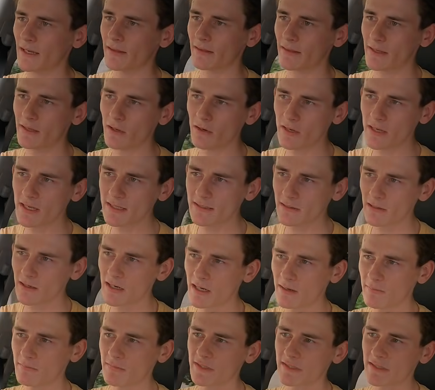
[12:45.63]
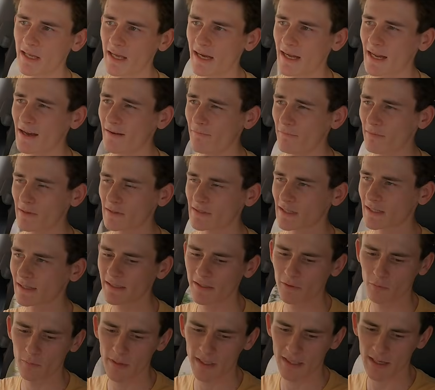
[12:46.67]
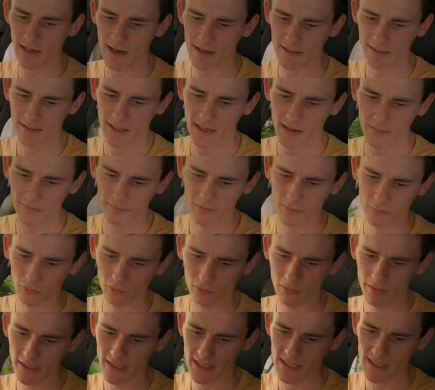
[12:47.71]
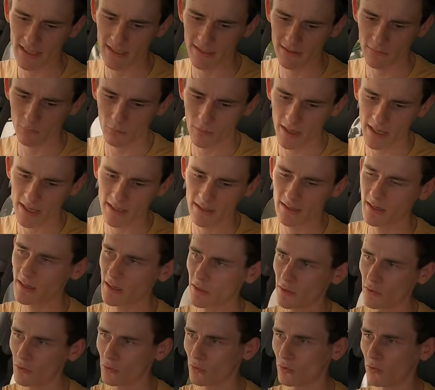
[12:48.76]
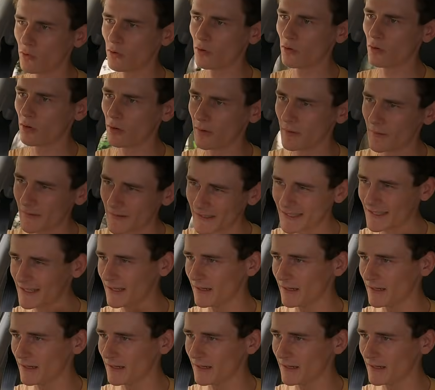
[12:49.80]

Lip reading: The only times that it feels a little bit uncomfortable is when you're,